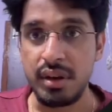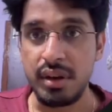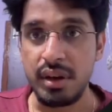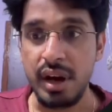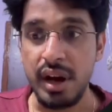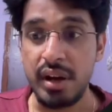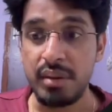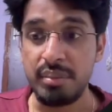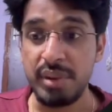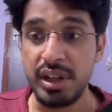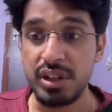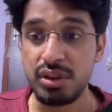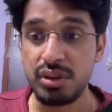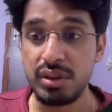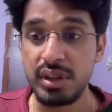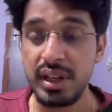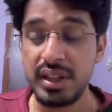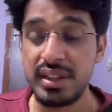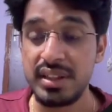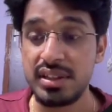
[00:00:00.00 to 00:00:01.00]
And make
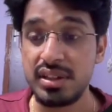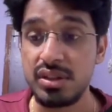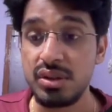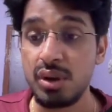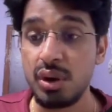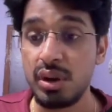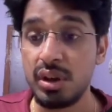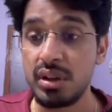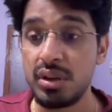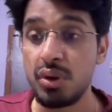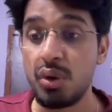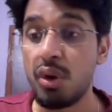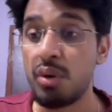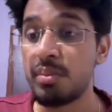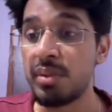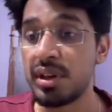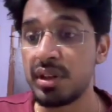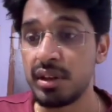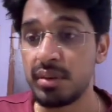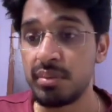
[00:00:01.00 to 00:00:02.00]
sure that this is not a
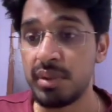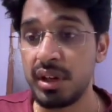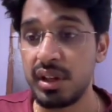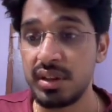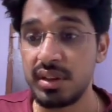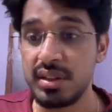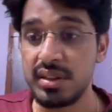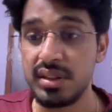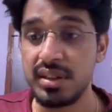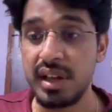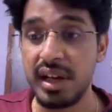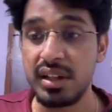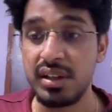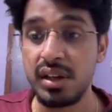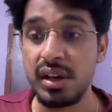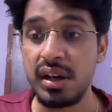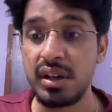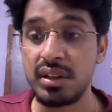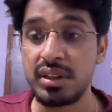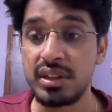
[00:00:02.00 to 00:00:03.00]
normal terminal, this is
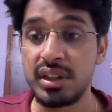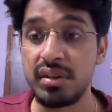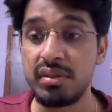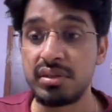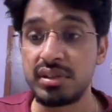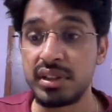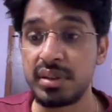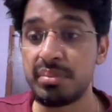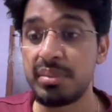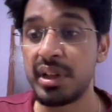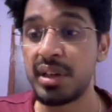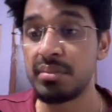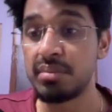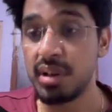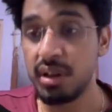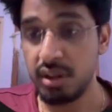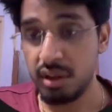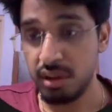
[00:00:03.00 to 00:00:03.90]
actually a JavaScript debug